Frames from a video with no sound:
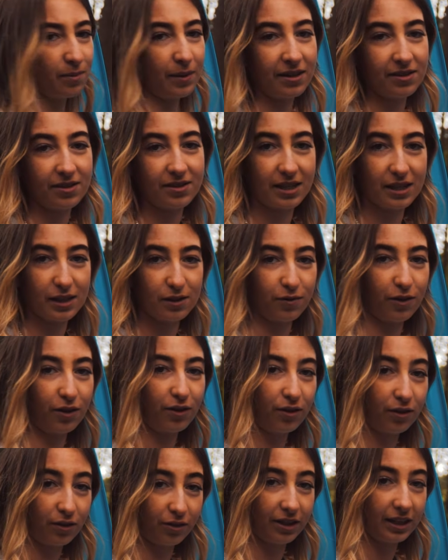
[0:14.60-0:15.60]
about
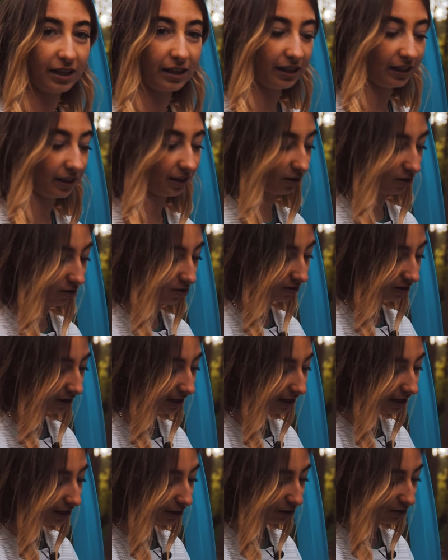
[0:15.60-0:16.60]
6'3" long,
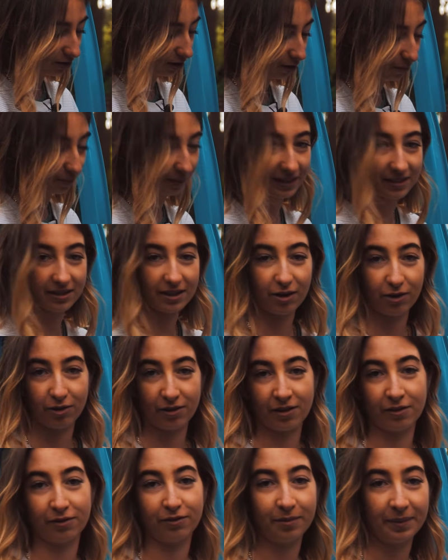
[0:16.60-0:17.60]
so plenty long
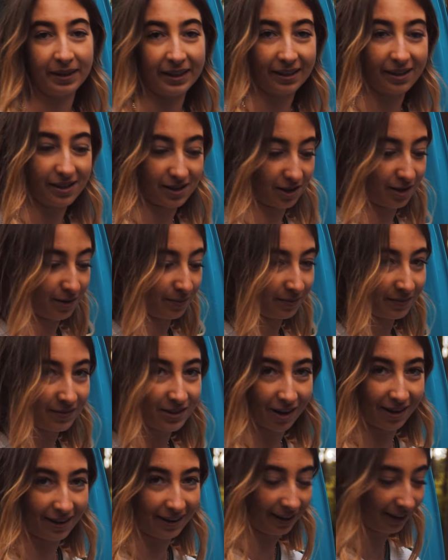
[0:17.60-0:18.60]
enough for me because I'm
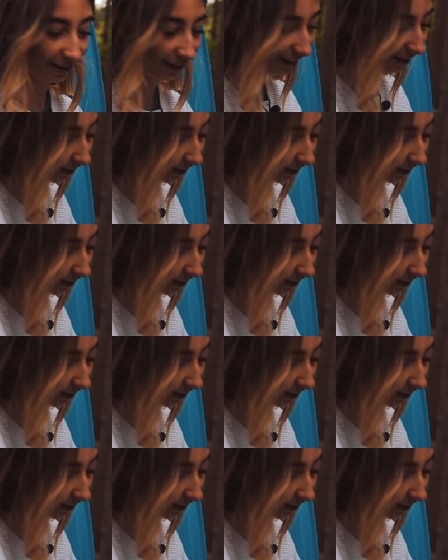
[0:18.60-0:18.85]
tiny.